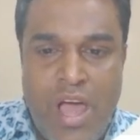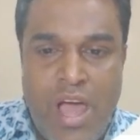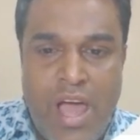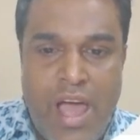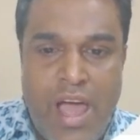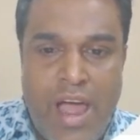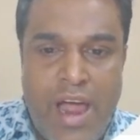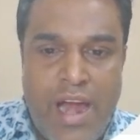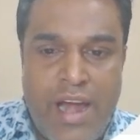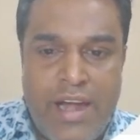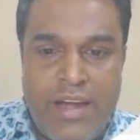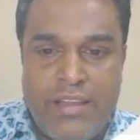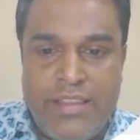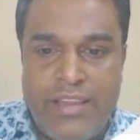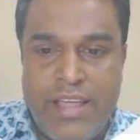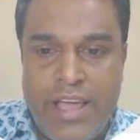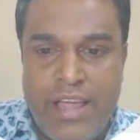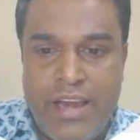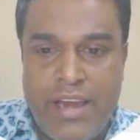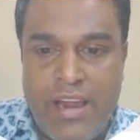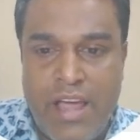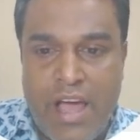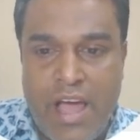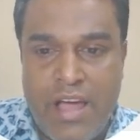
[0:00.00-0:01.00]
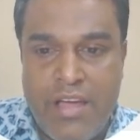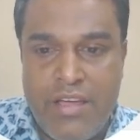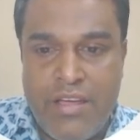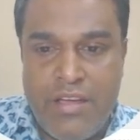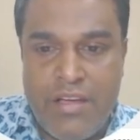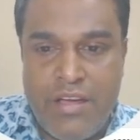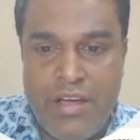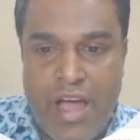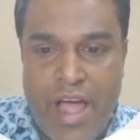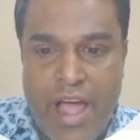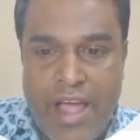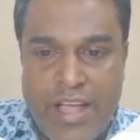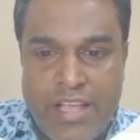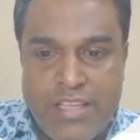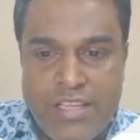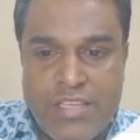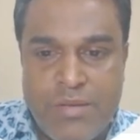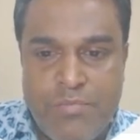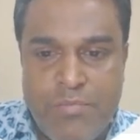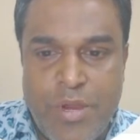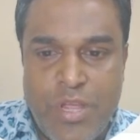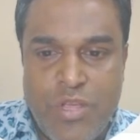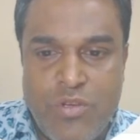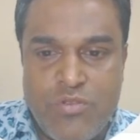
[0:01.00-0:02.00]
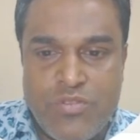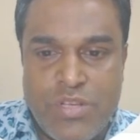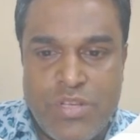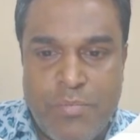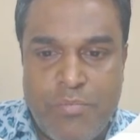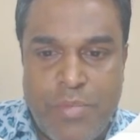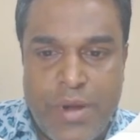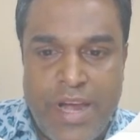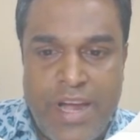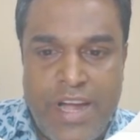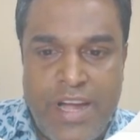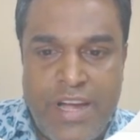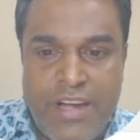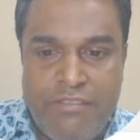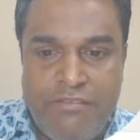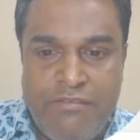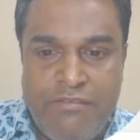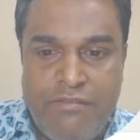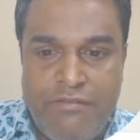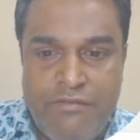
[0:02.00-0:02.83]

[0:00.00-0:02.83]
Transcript: and then I can simply use a print